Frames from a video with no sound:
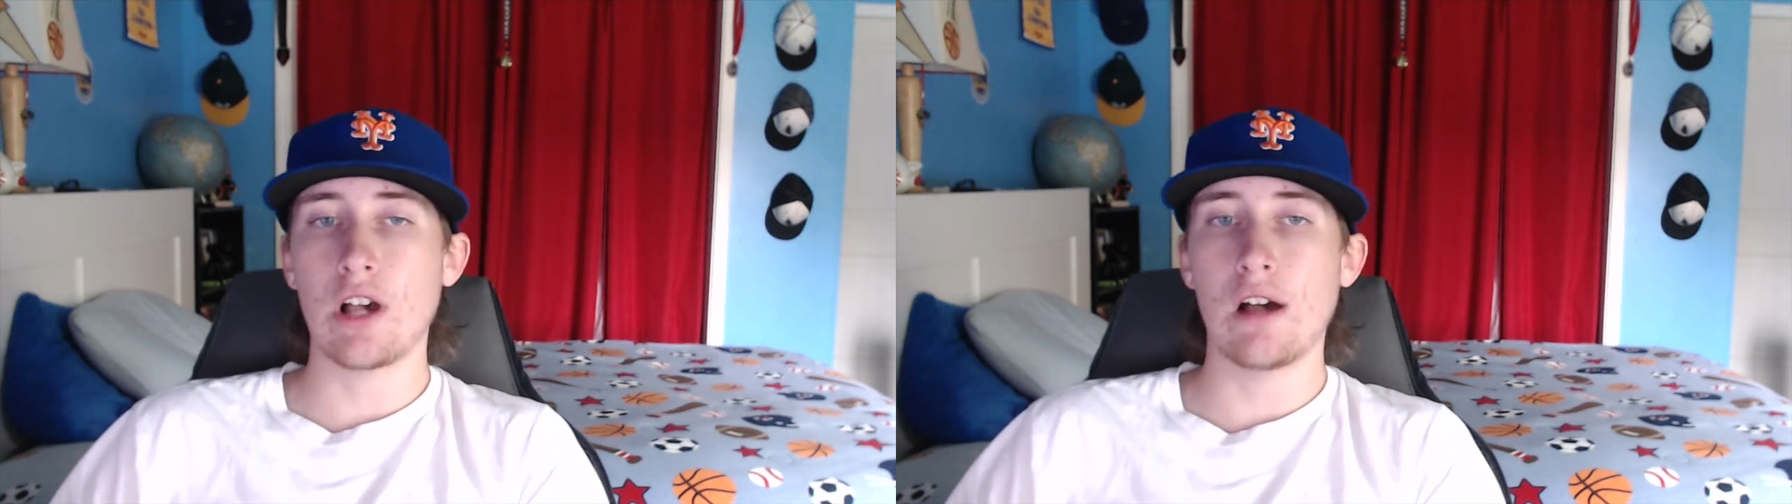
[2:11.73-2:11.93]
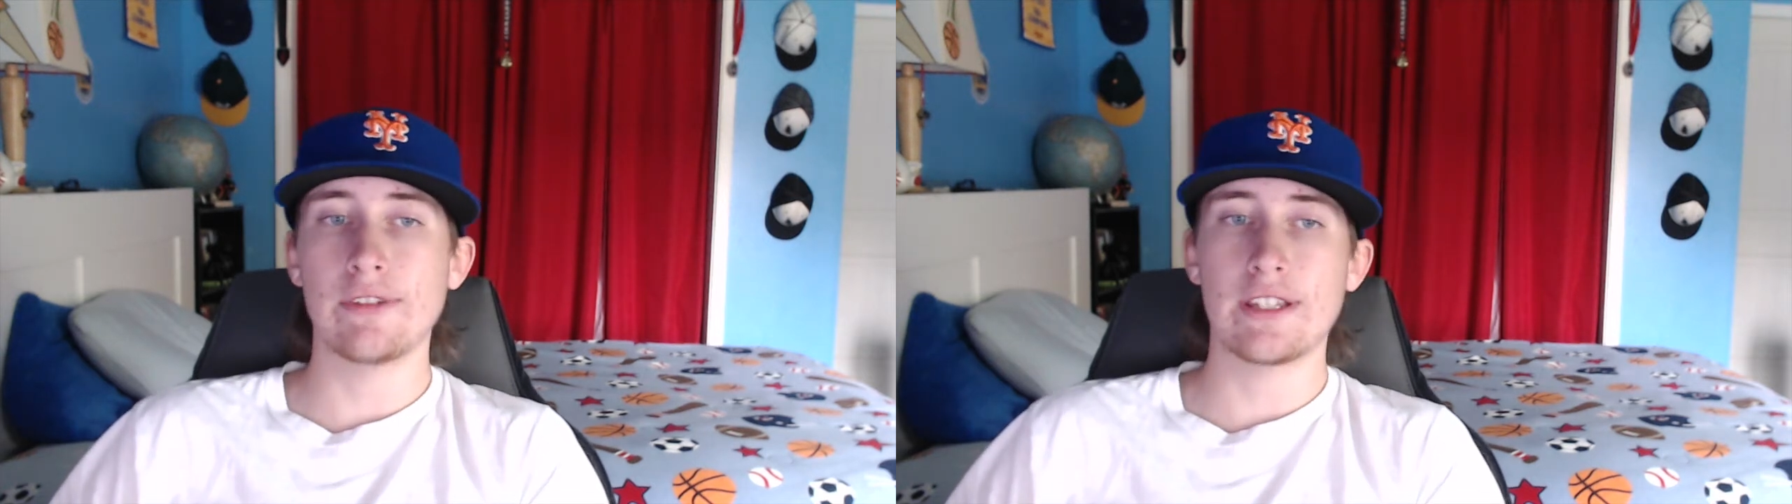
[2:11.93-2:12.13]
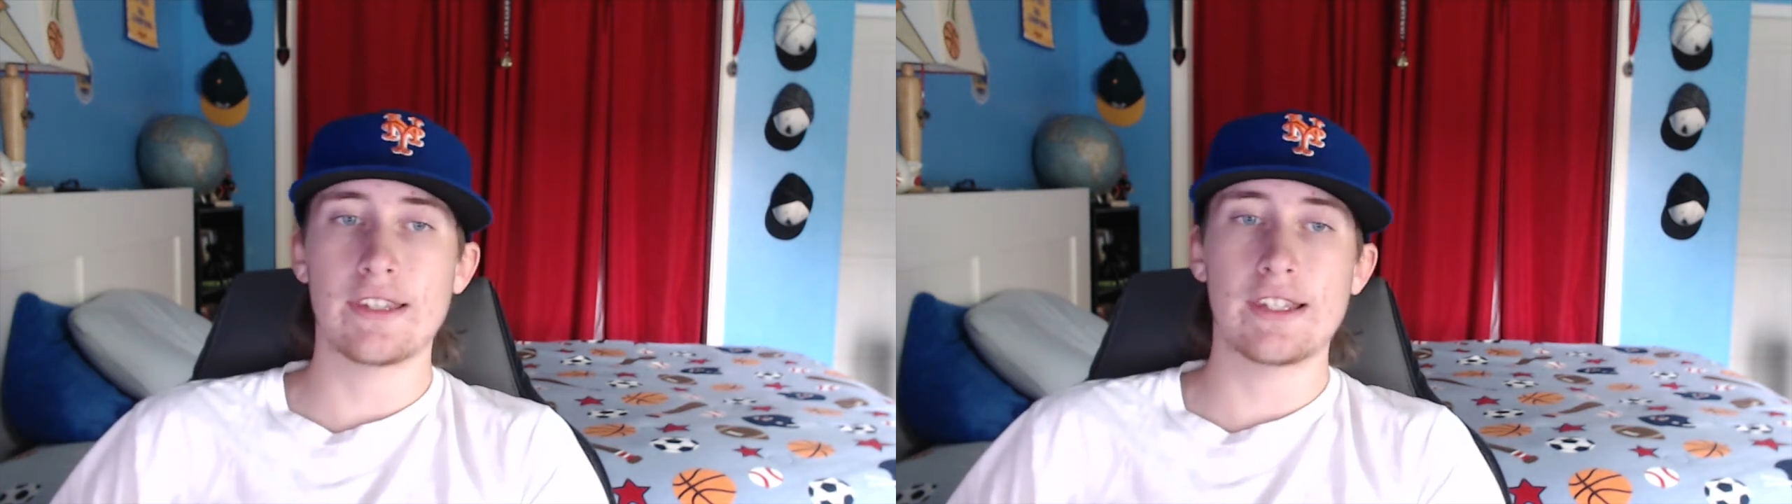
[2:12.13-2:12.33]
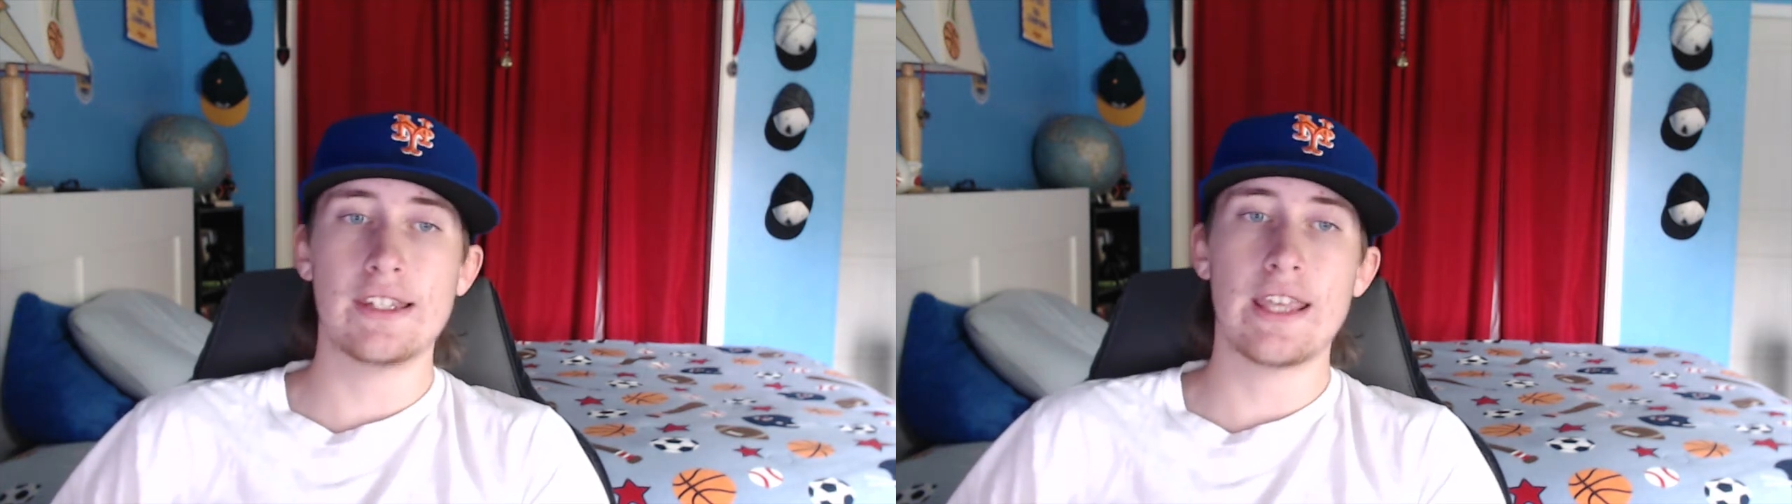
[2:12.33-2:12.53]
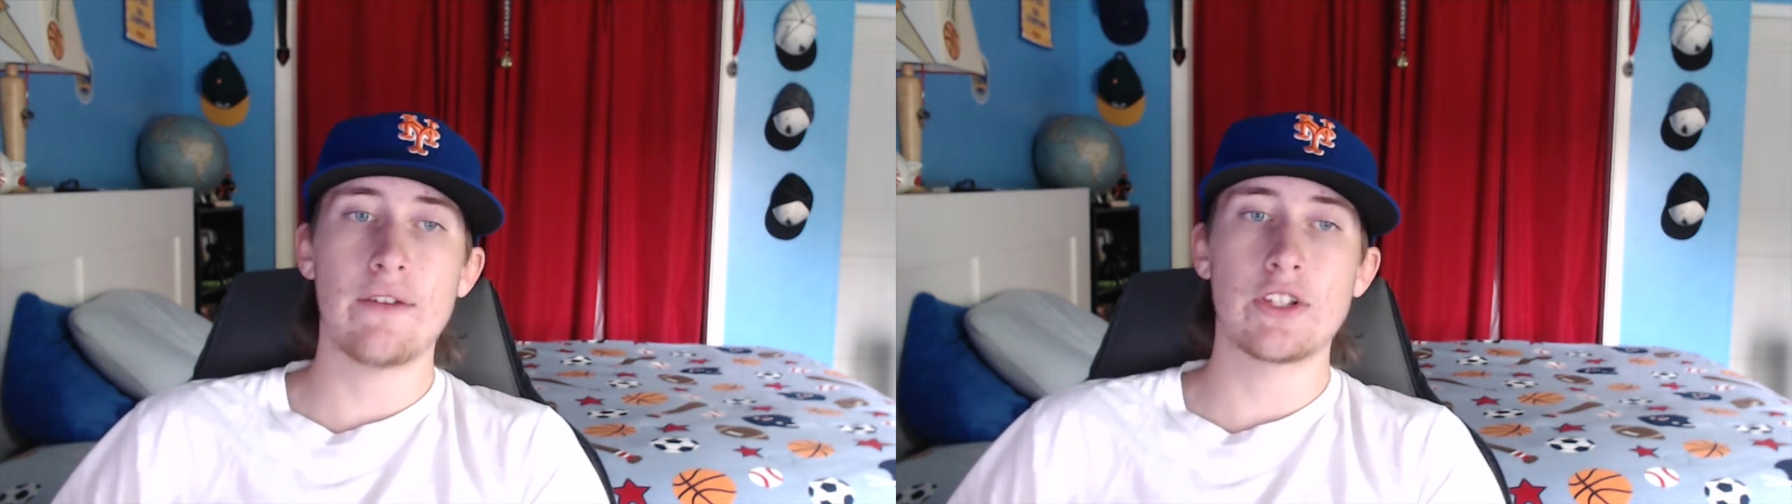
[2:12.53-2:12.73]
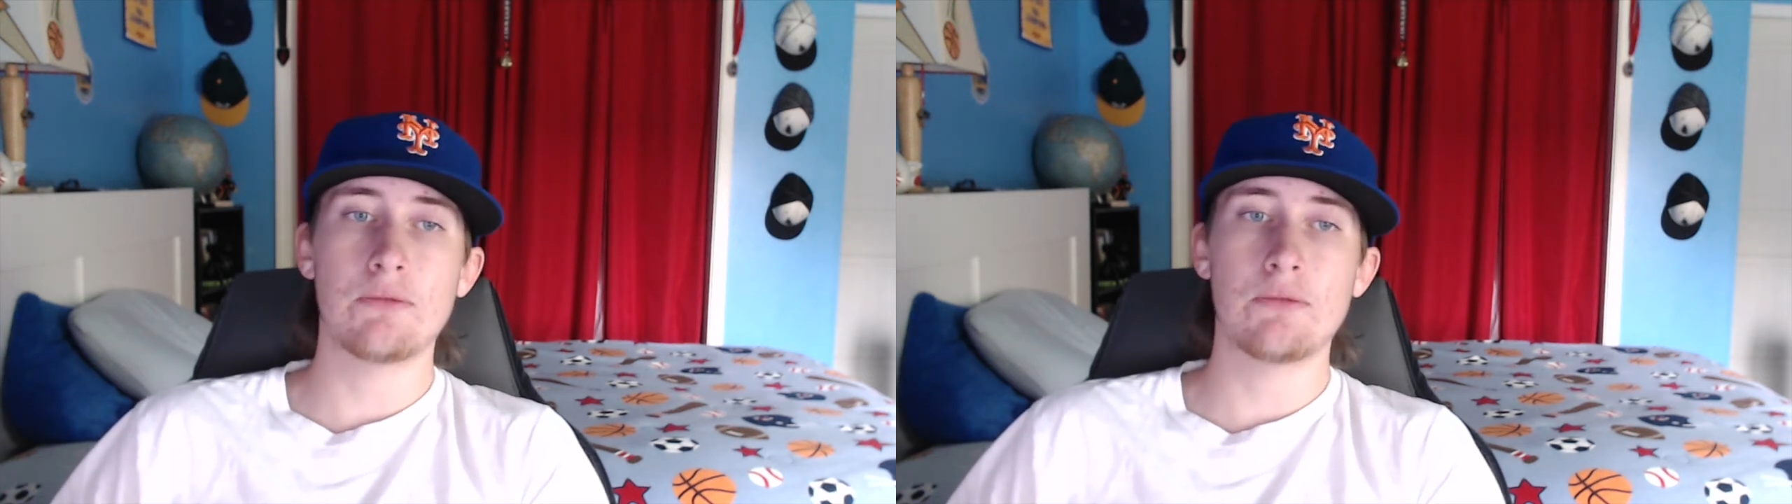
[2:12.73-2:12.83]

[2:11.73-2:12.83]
comments to see Kevin